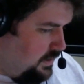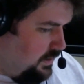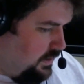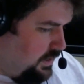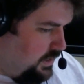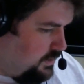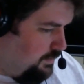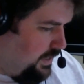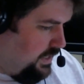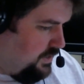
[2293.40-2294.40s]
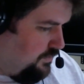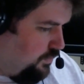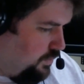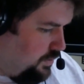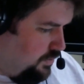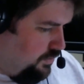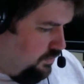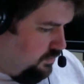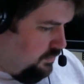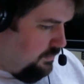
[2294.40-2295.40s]
LastPass for
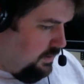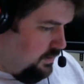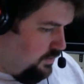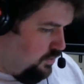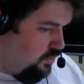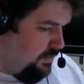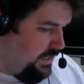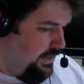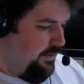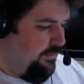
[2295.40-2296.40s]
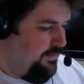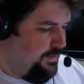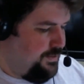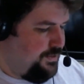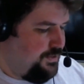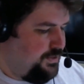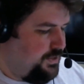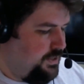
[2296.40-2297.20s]
Chrome, no binary features.